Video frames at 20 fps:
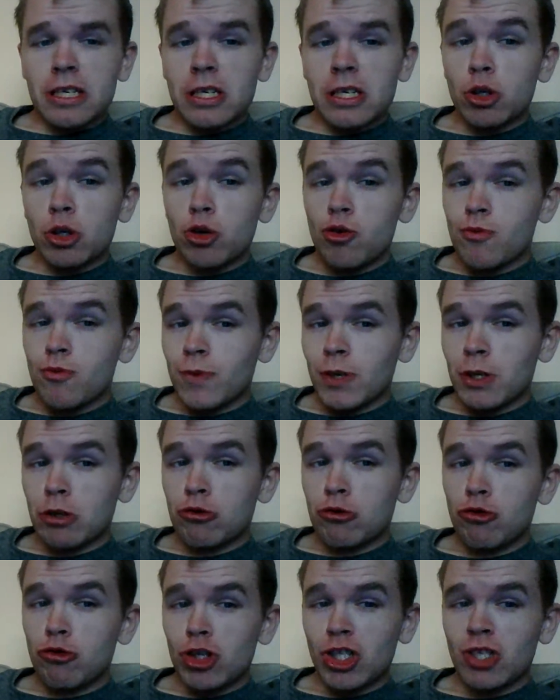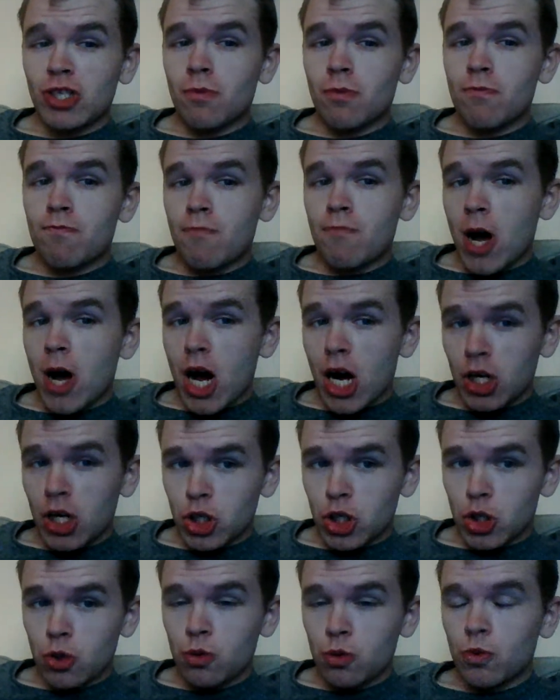it could be Kris
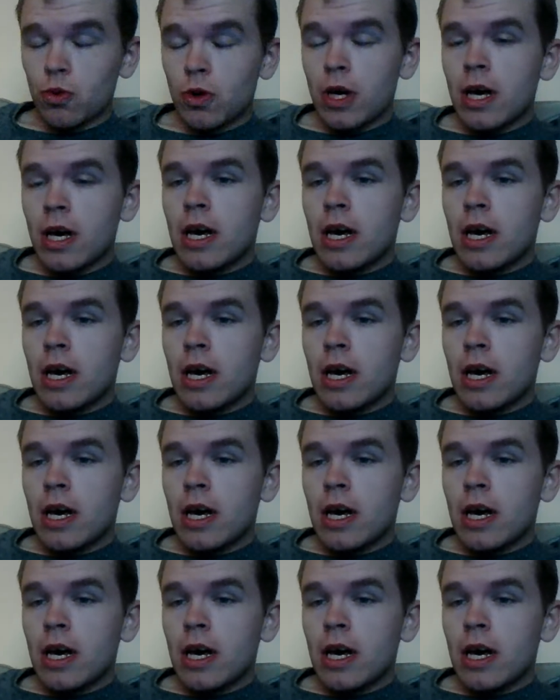Marshall.